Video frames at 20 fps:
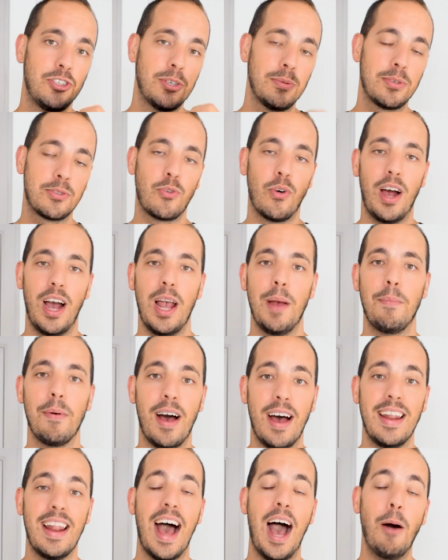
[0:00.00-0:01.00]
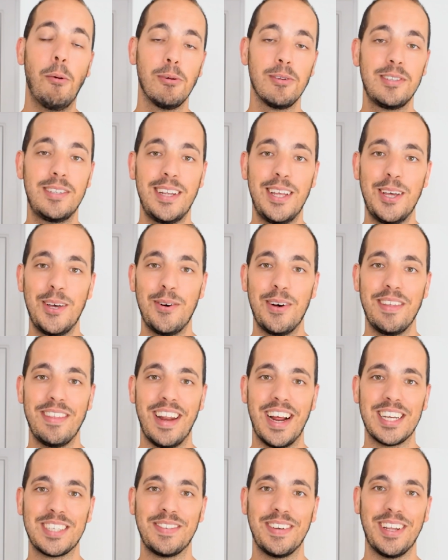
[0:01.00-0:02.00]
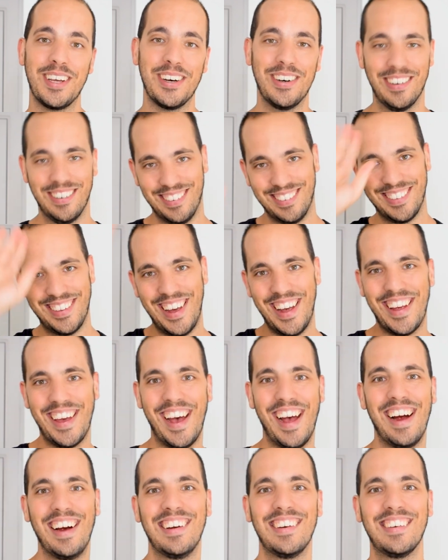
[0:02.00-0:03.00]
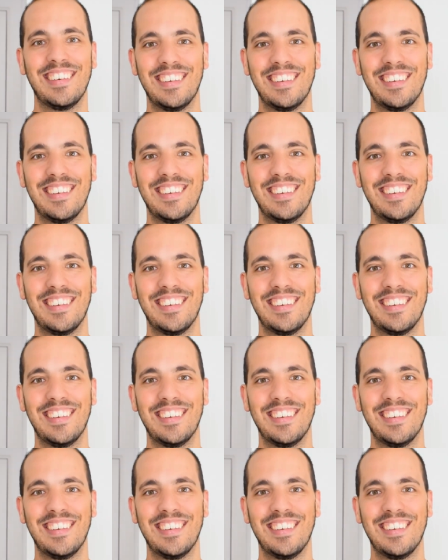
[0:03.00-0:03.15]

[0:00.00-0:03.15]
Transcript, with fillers: subscribe, and I will see you in the next video. Take care.